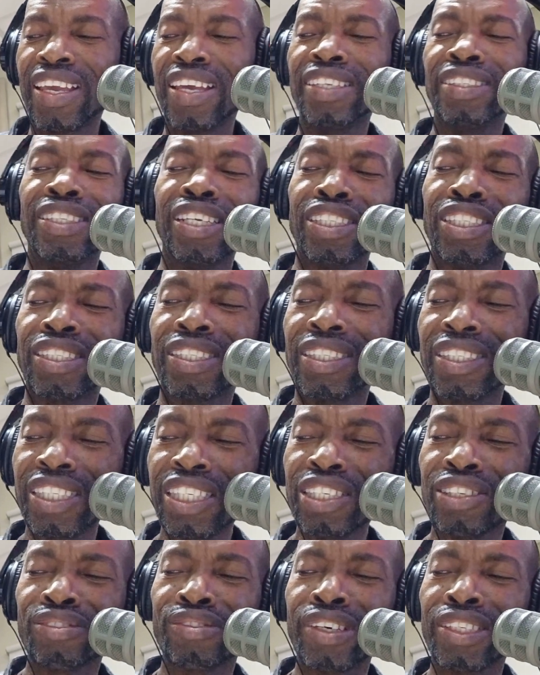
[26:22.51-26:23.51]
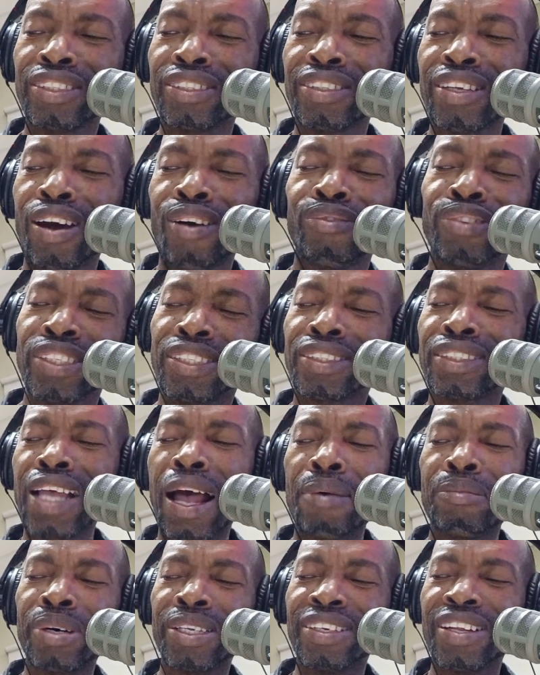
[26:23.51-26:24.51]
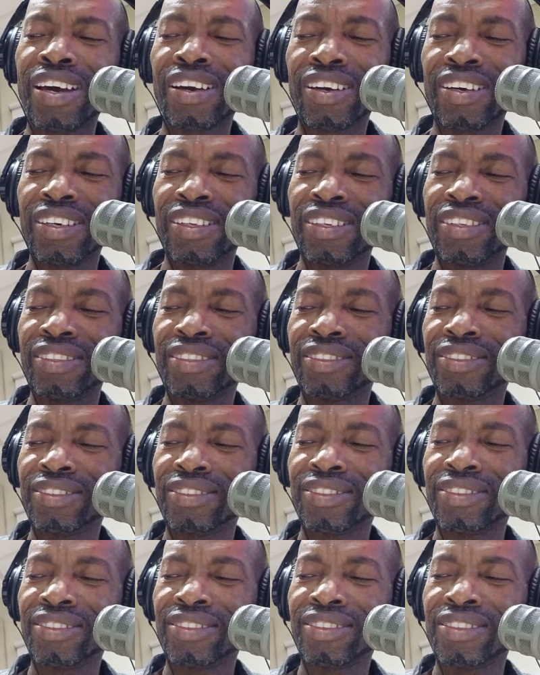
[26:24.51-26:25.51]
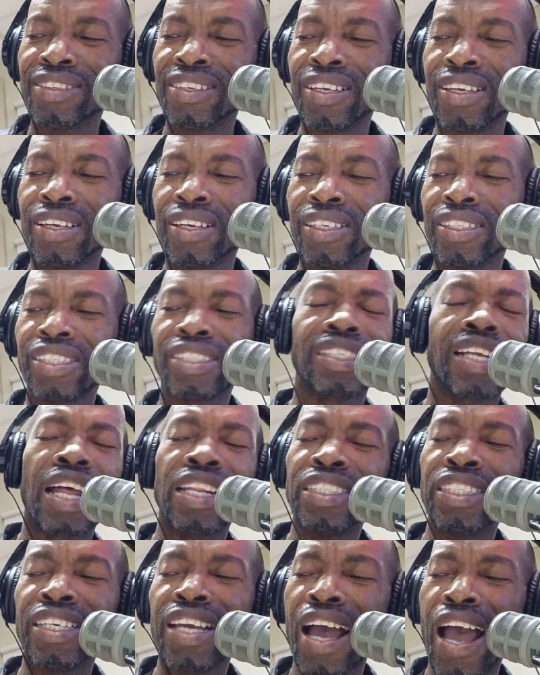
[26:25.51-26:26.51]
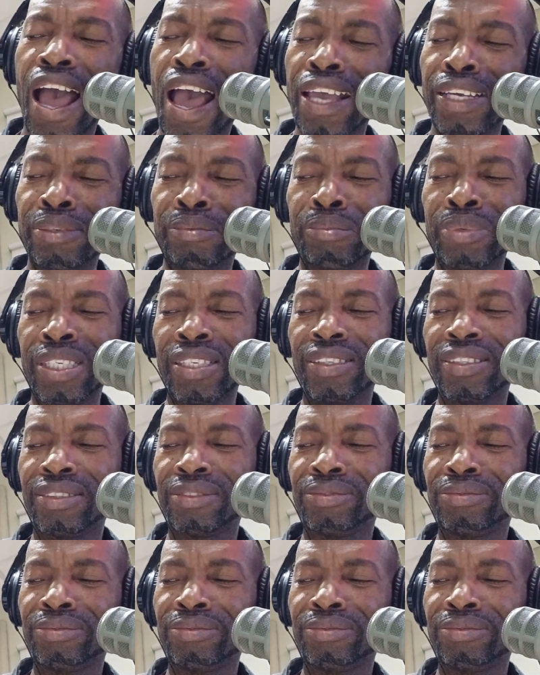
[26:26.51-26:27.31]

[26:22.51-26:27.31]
in the secret of his tabernacle shall he hide me.